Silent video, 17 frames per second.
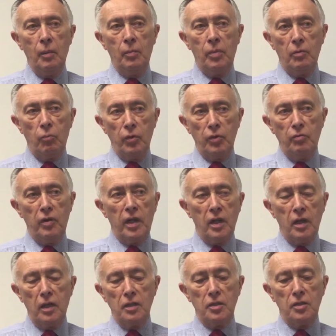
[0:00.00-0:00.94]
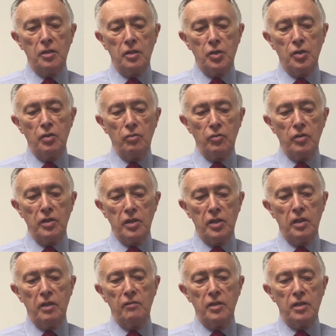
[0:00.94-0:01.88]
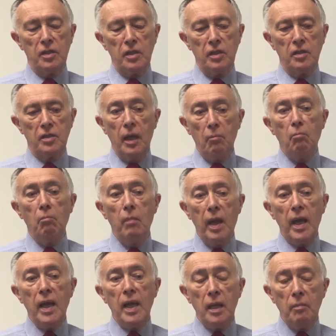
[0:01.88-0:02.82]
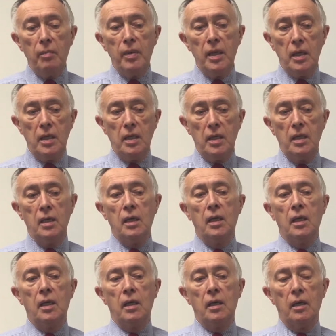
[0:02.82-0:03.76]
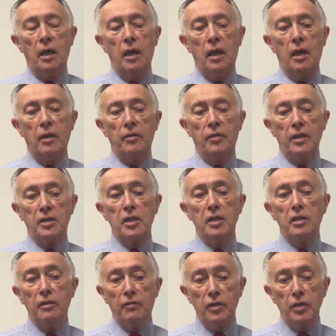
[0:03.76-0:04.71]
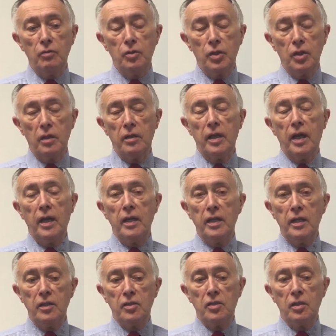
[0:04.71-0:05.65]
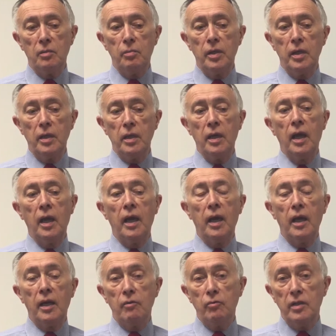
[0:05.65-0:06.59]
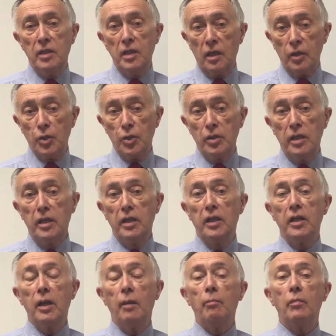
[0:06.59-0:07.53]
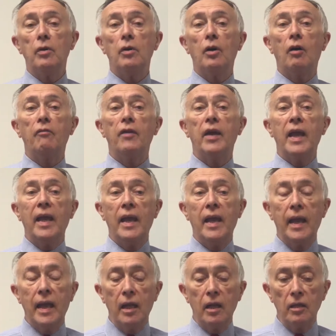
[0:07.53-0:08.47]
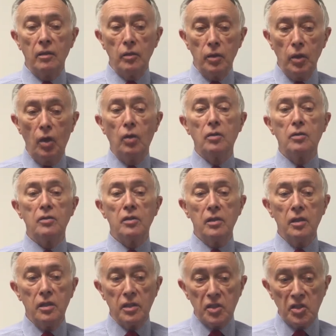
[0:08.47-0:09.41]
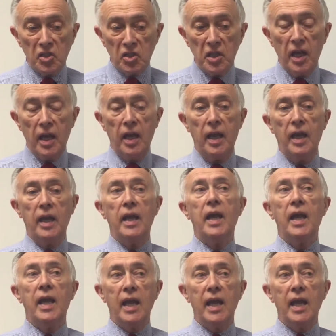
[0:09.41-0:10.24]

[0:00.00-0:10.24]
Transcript: But with regards to children's services, it may be that in the future there needs to be a reduction in the number of longer stay